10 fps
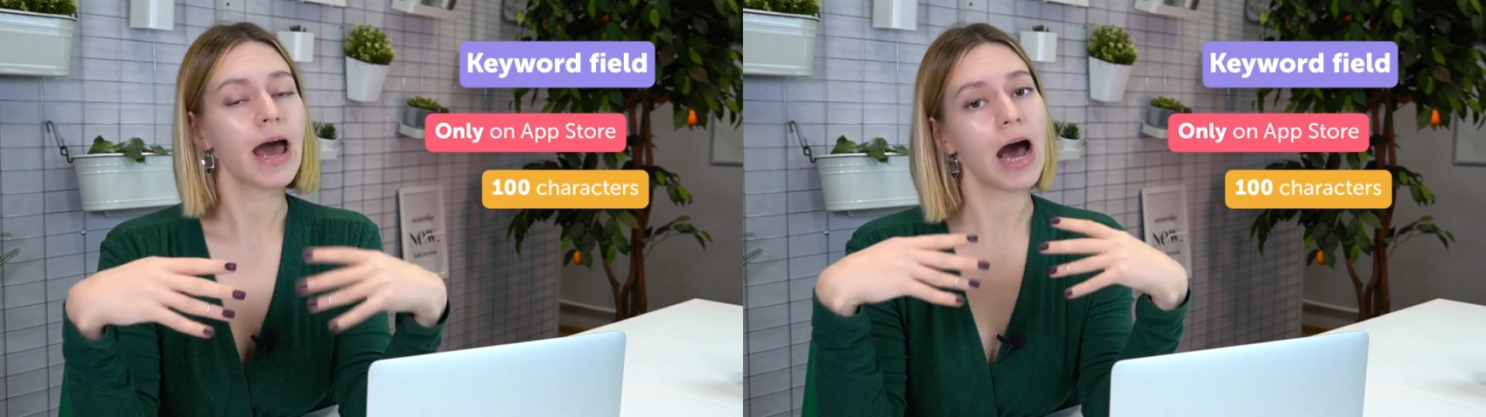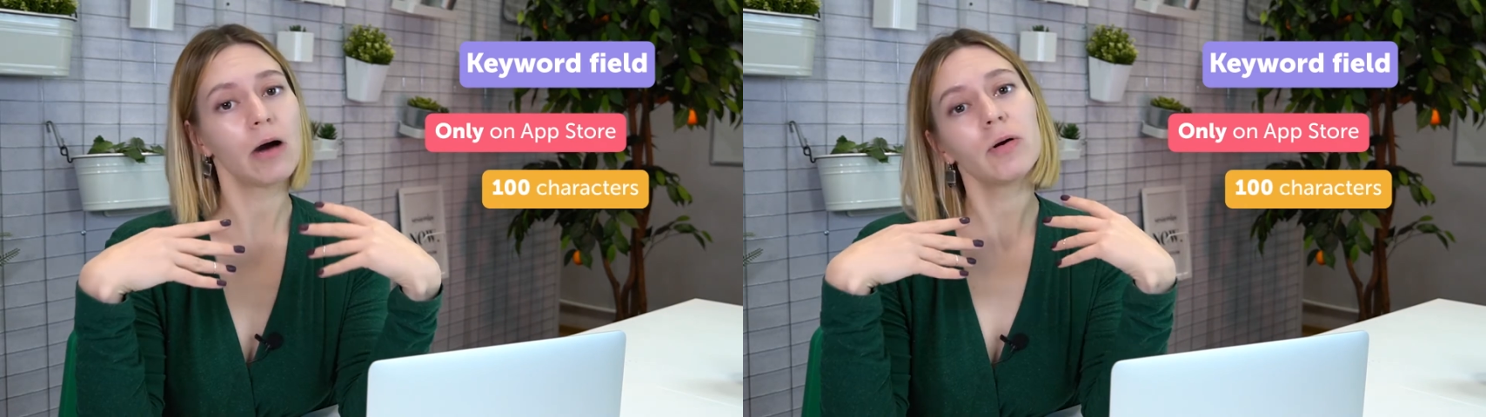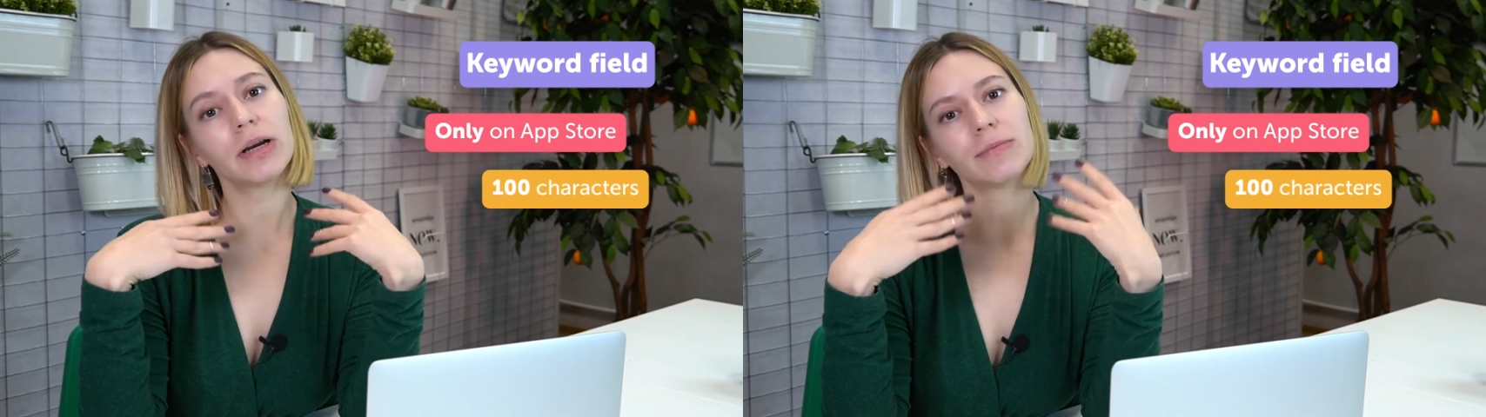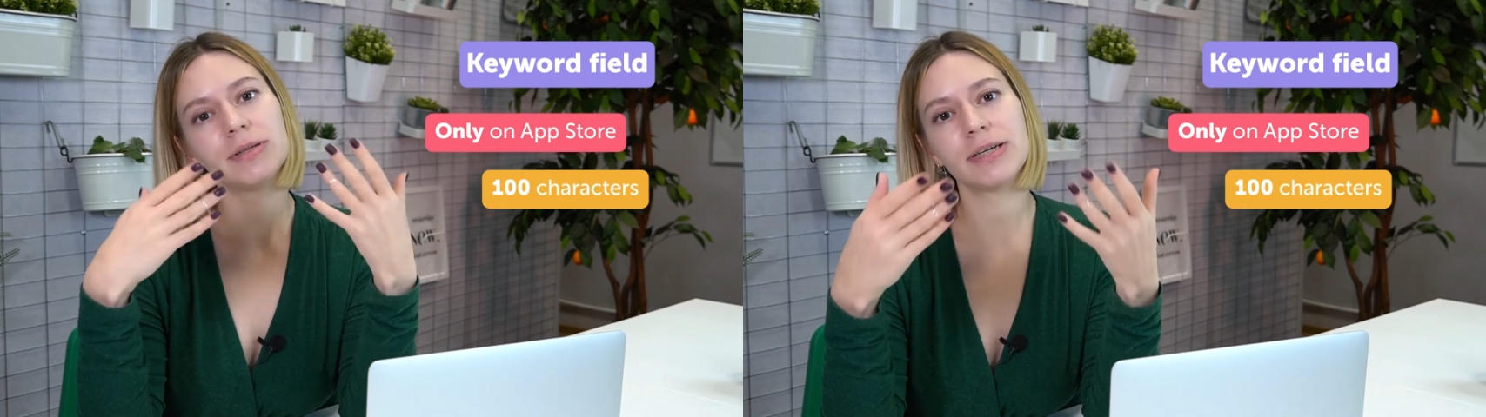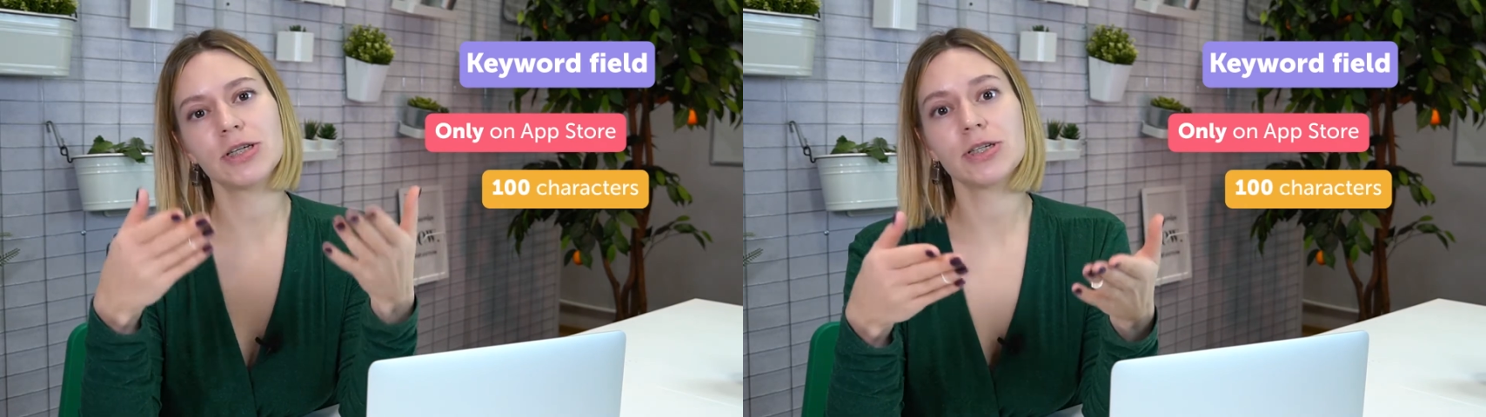Our
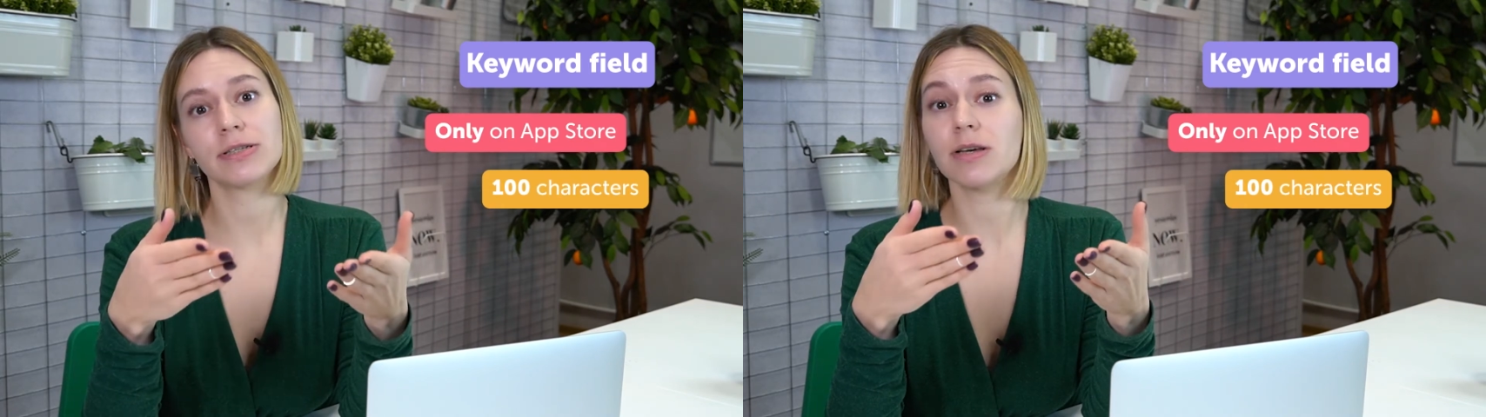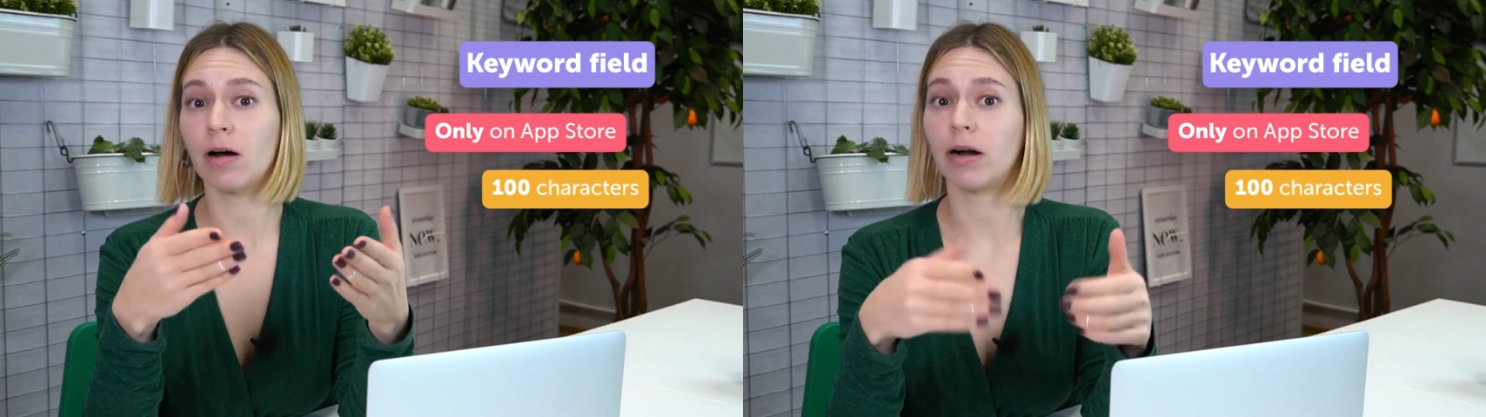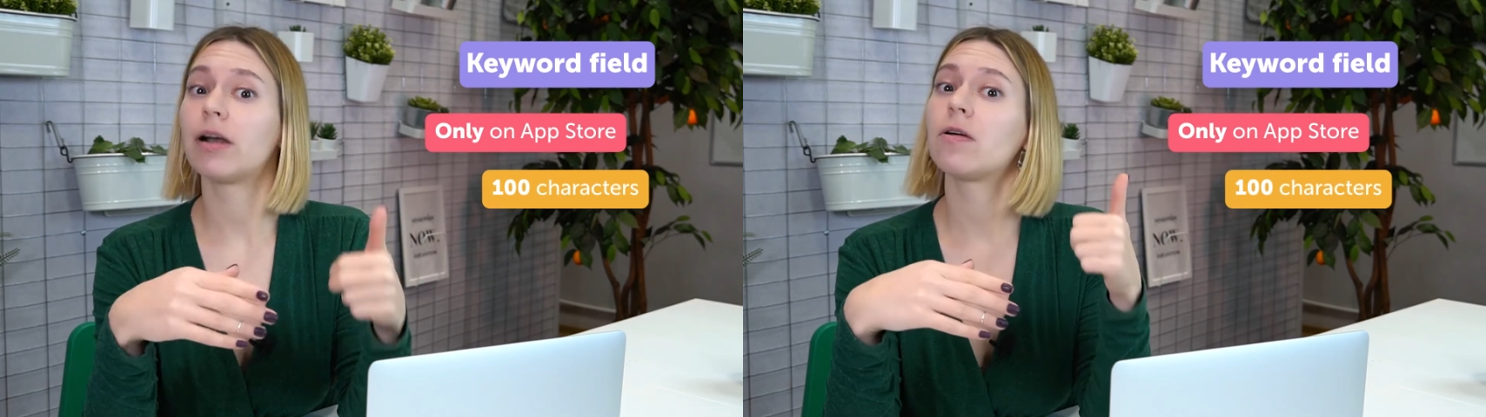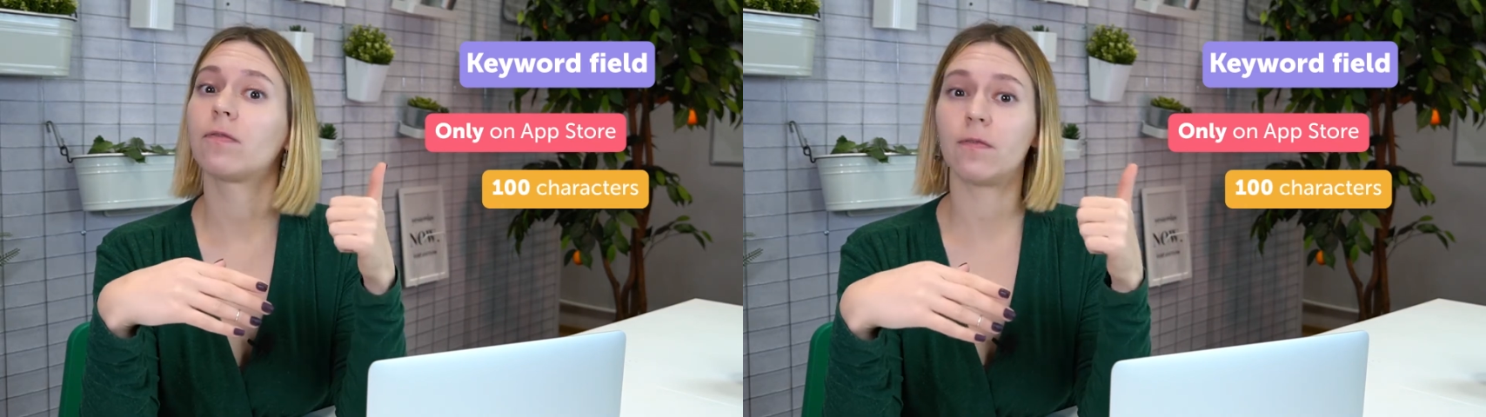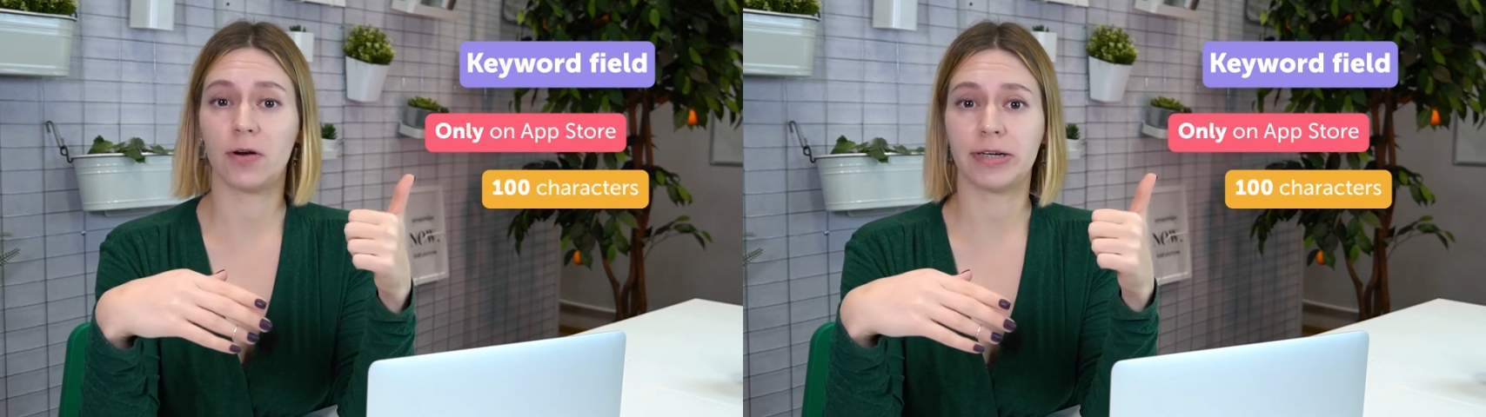recommendations are:
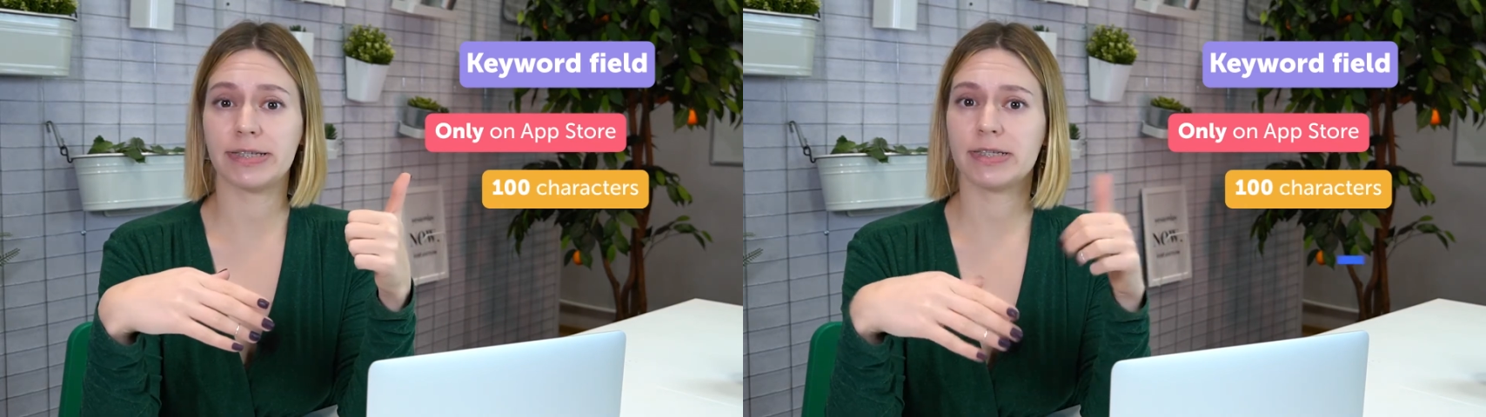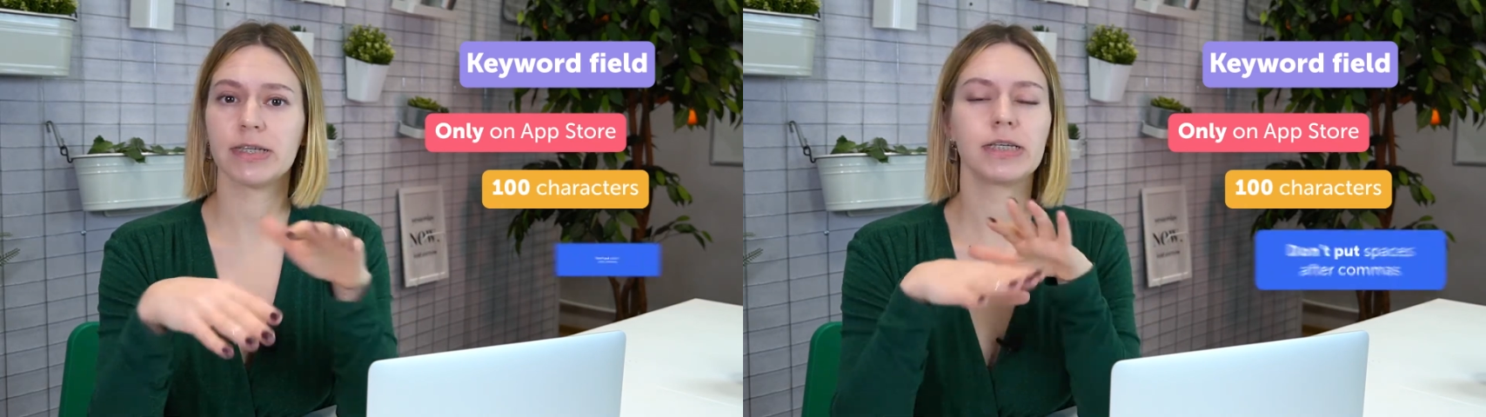first,